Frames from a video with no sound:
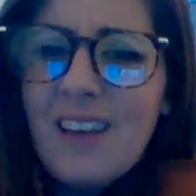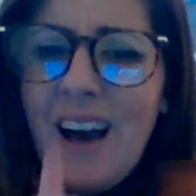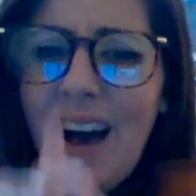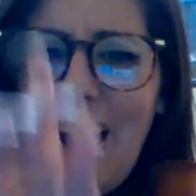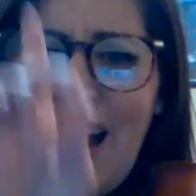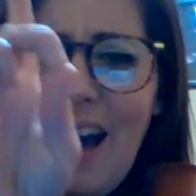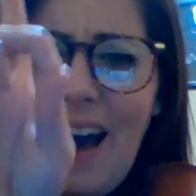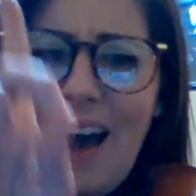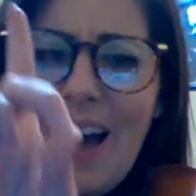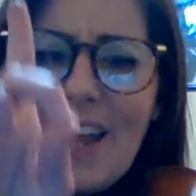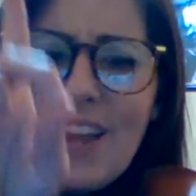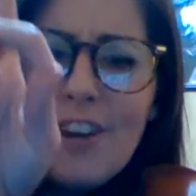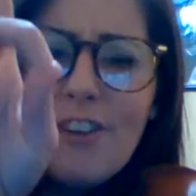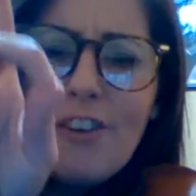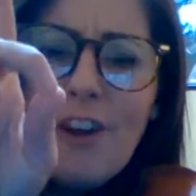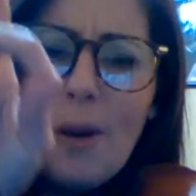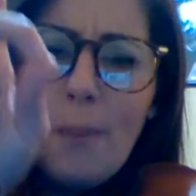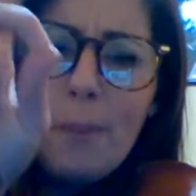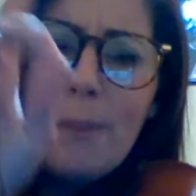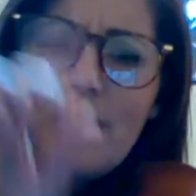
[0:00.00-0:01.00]
higher
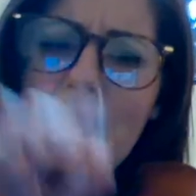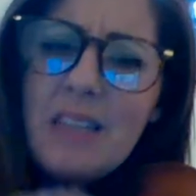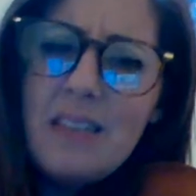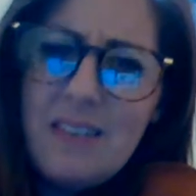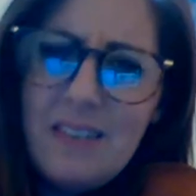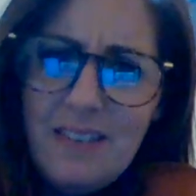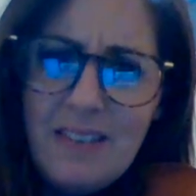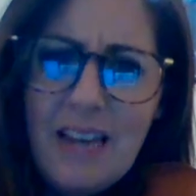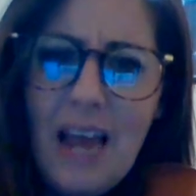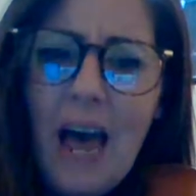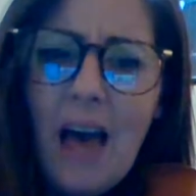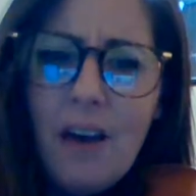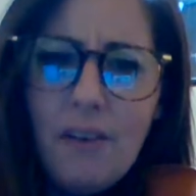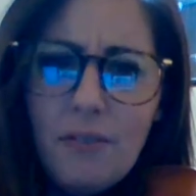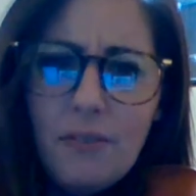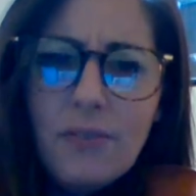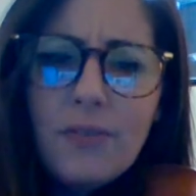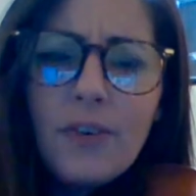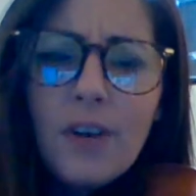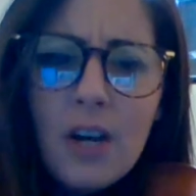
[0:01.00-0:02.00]
up in the staff.
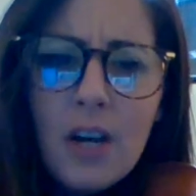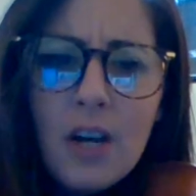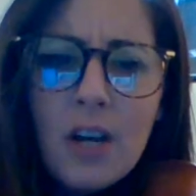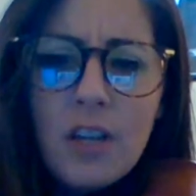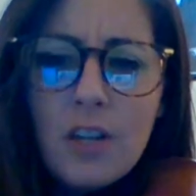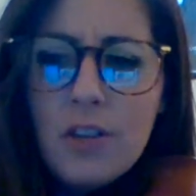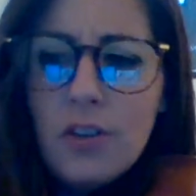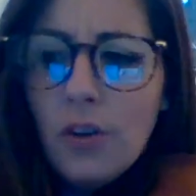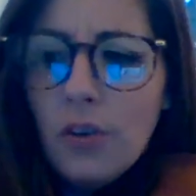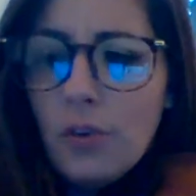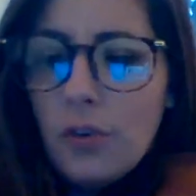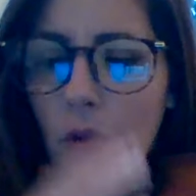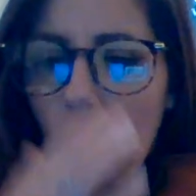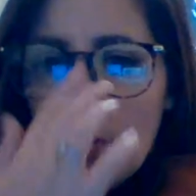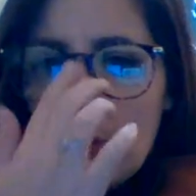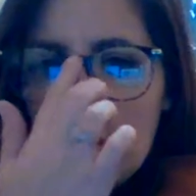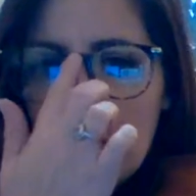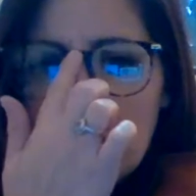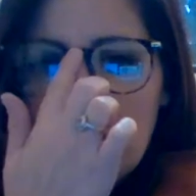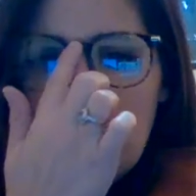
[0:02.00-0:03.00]
You'll
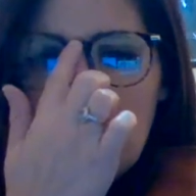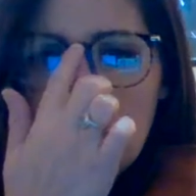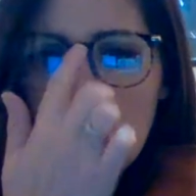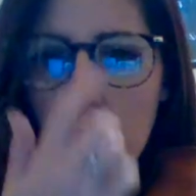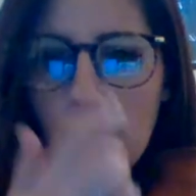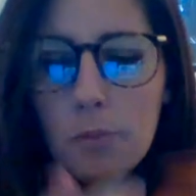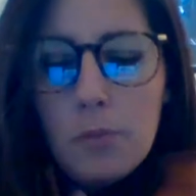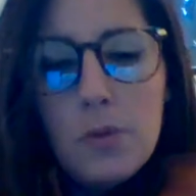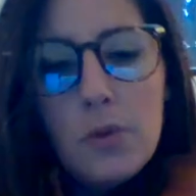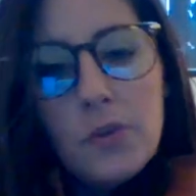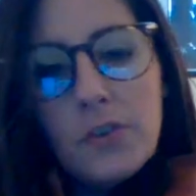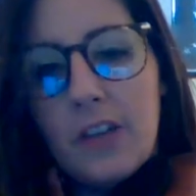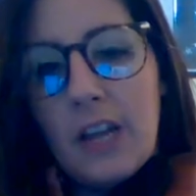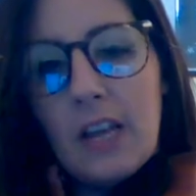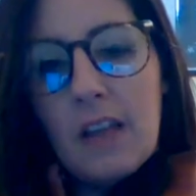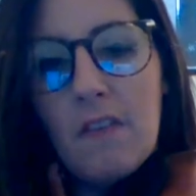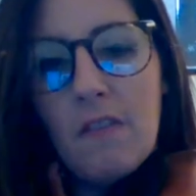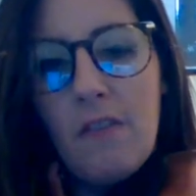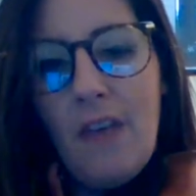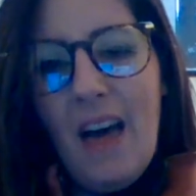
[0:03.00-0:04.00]
notice in your music
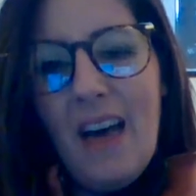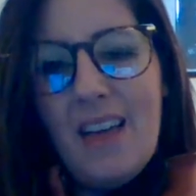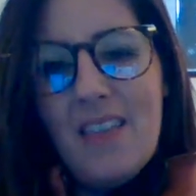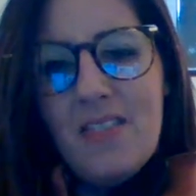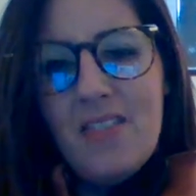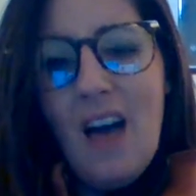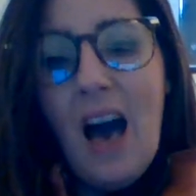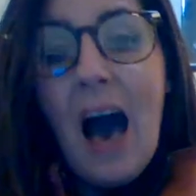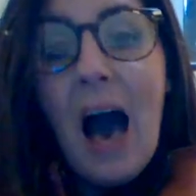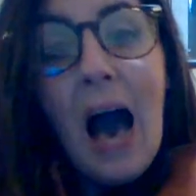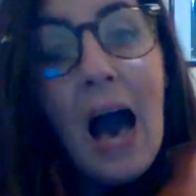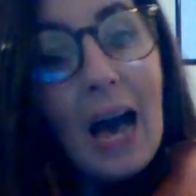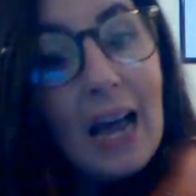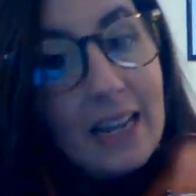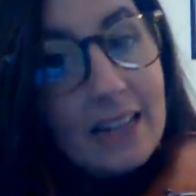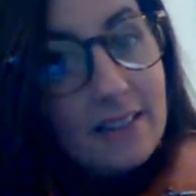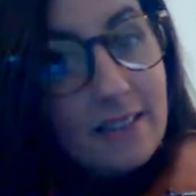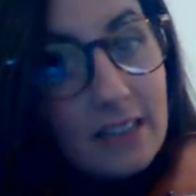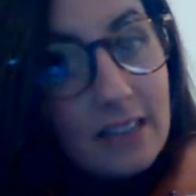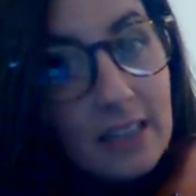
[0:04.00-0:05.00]
that high
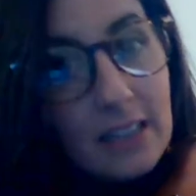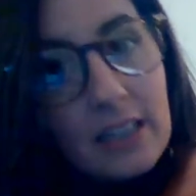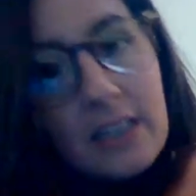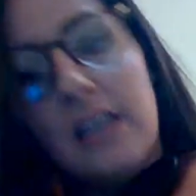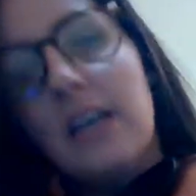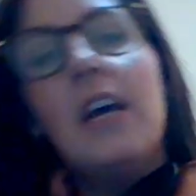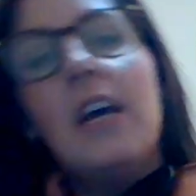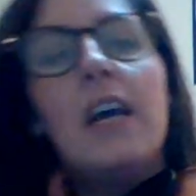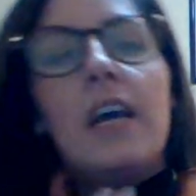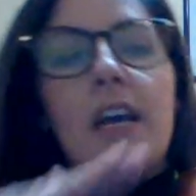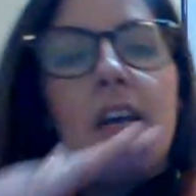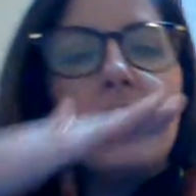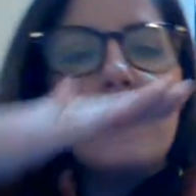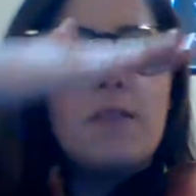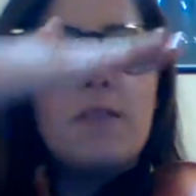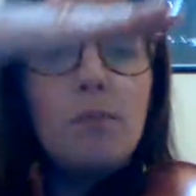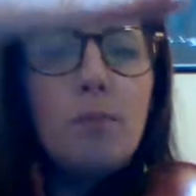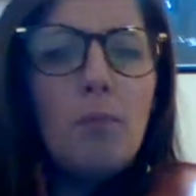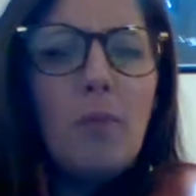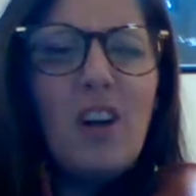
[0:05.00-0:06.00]
D is
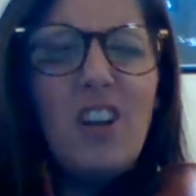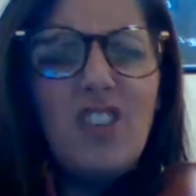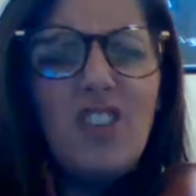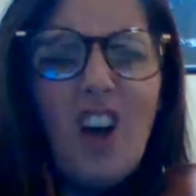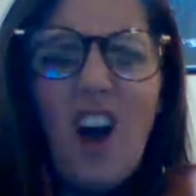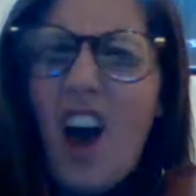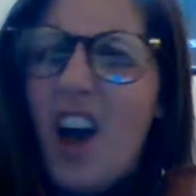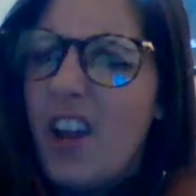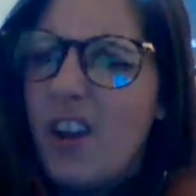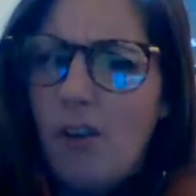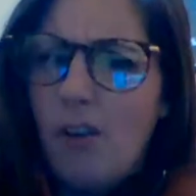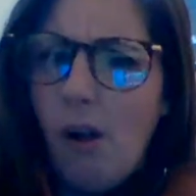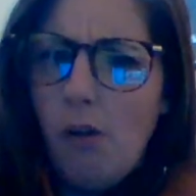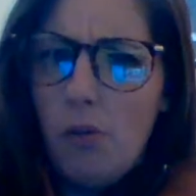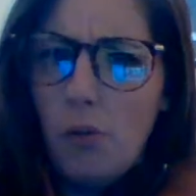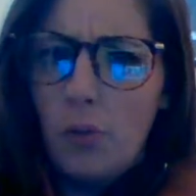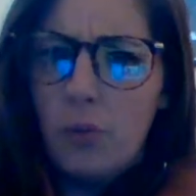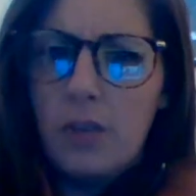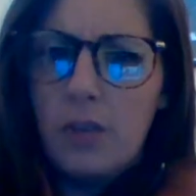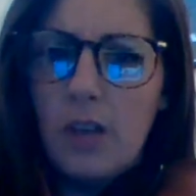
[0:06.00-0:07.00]
much higher on
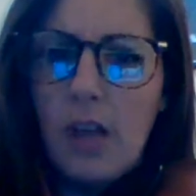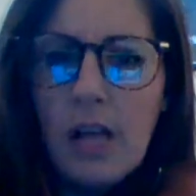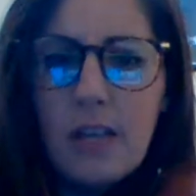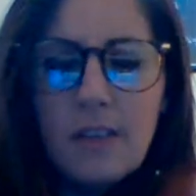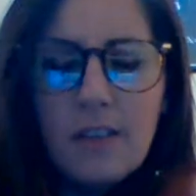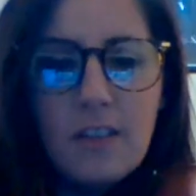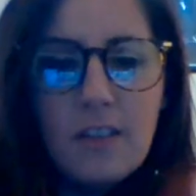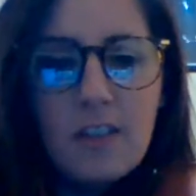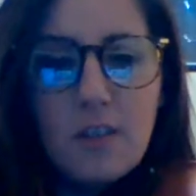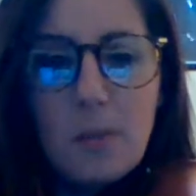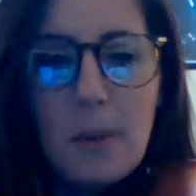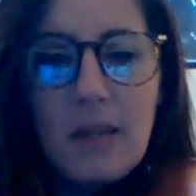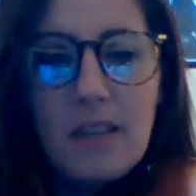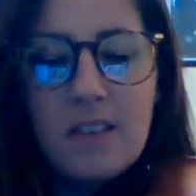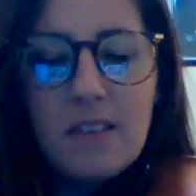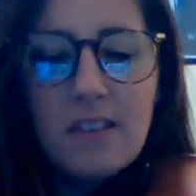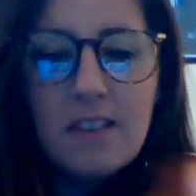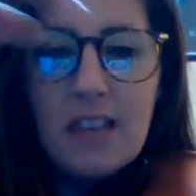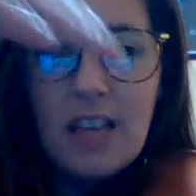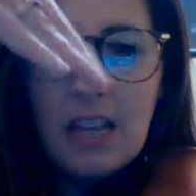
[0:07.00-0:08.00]
those lines and spaces
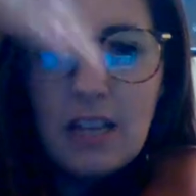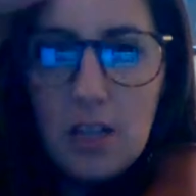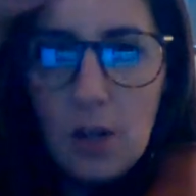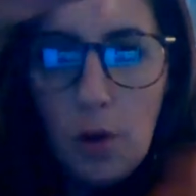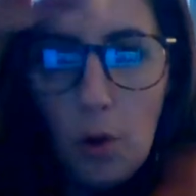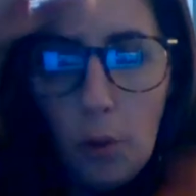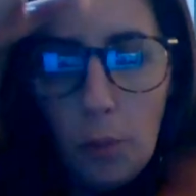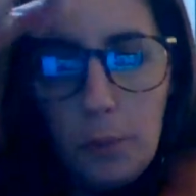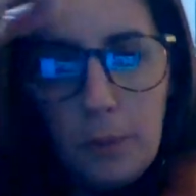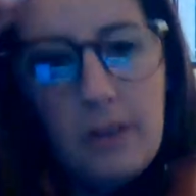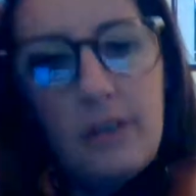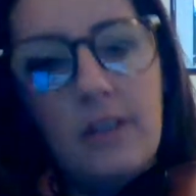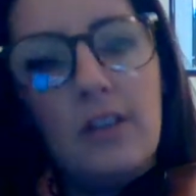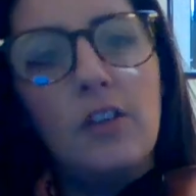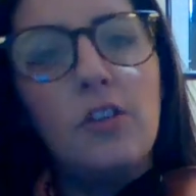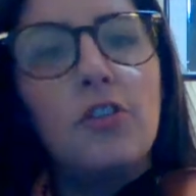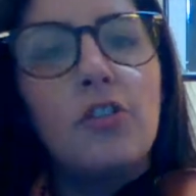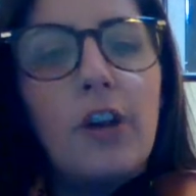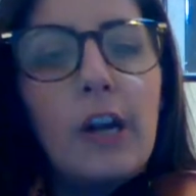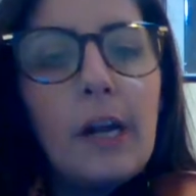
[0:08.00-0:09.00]
than the open D
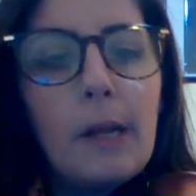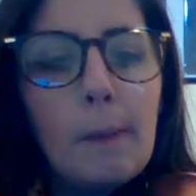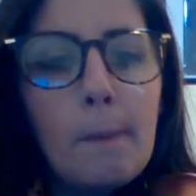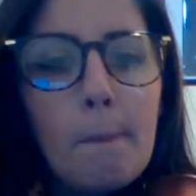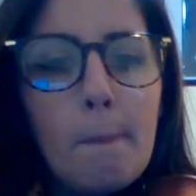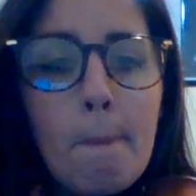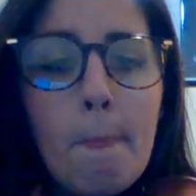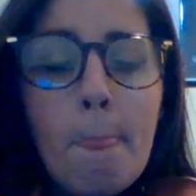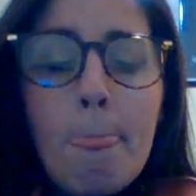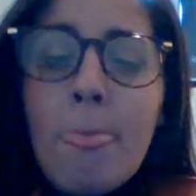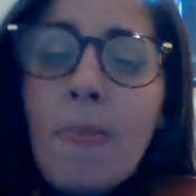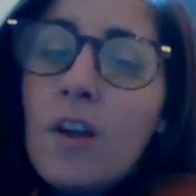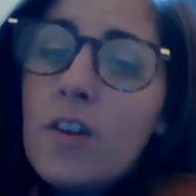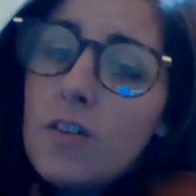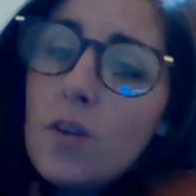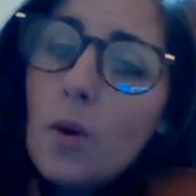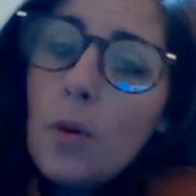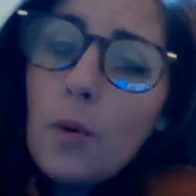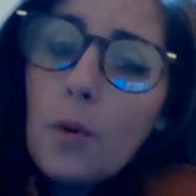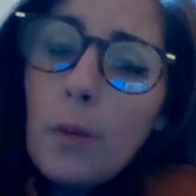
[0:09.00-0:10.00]
string.
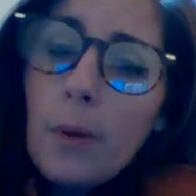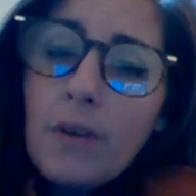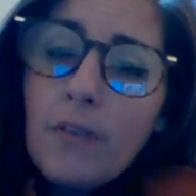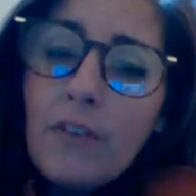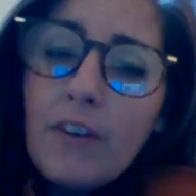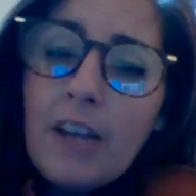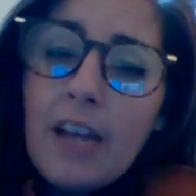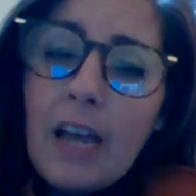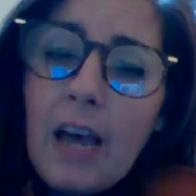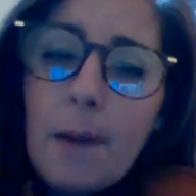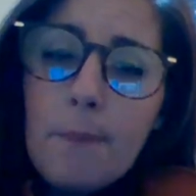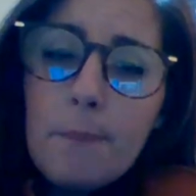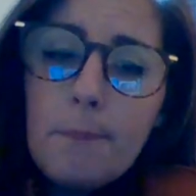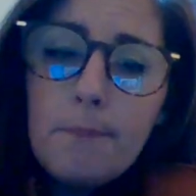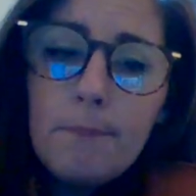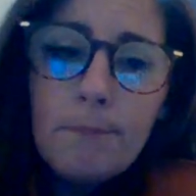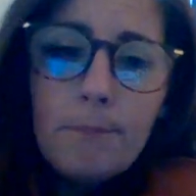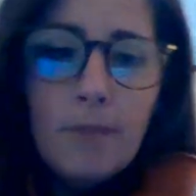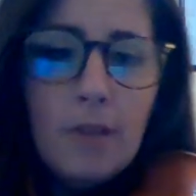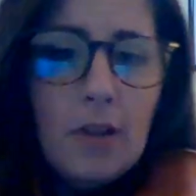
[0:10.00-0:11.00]
So a quick recap.
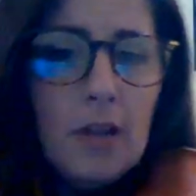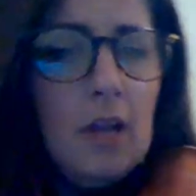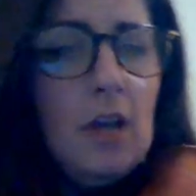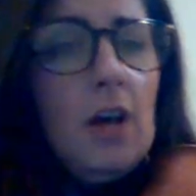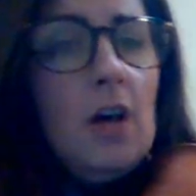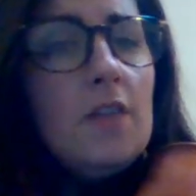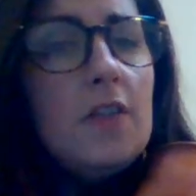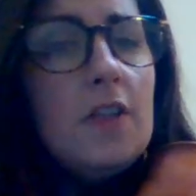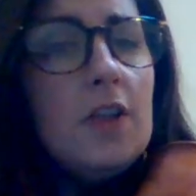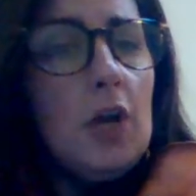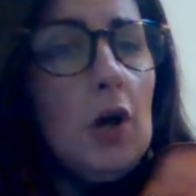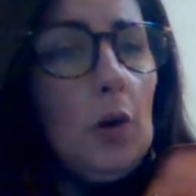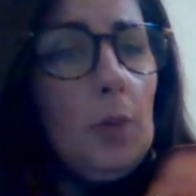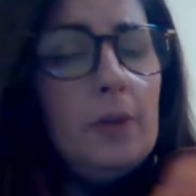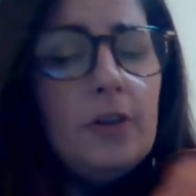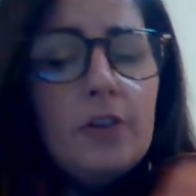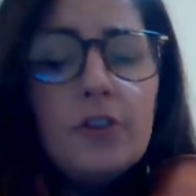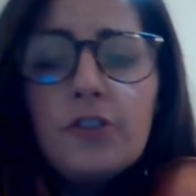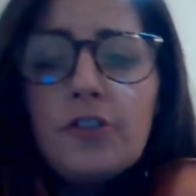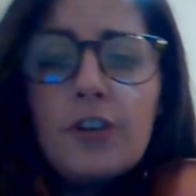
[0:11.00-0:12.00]
The open
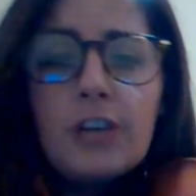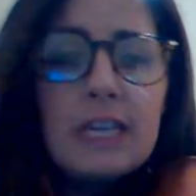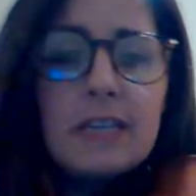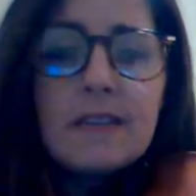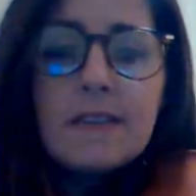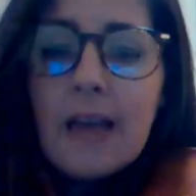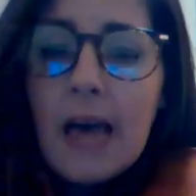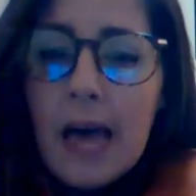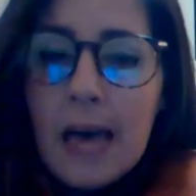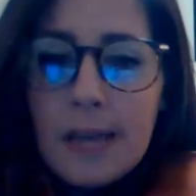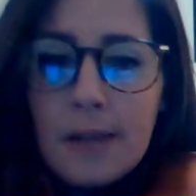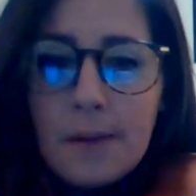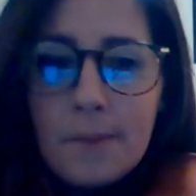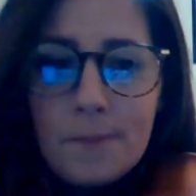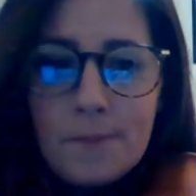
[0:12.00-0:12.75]
string is A.